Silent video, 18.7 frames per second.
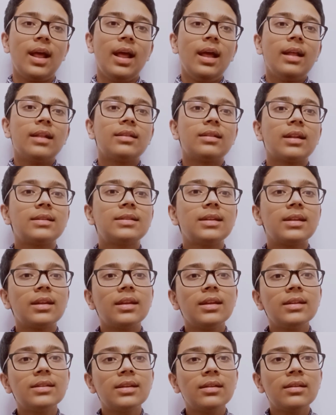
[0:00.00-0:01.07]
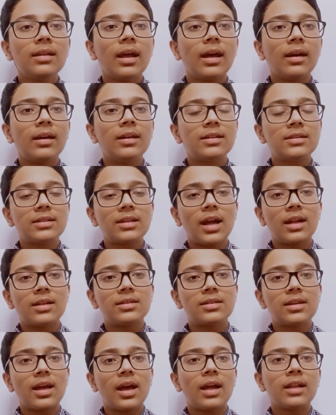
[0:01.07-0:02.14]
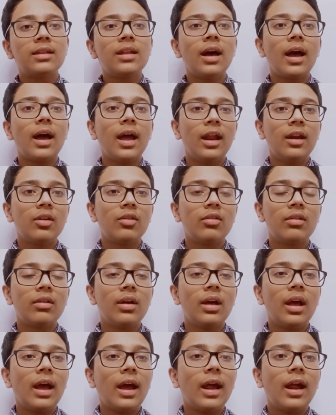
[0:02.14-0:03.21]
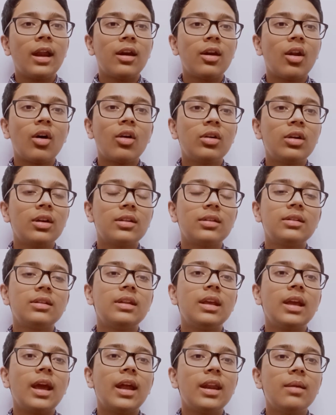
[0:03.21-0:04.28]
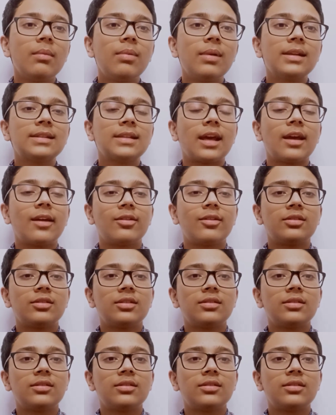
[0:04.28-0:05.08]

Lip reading: That's the reason they are discharged at the anode and not the Na+ ions.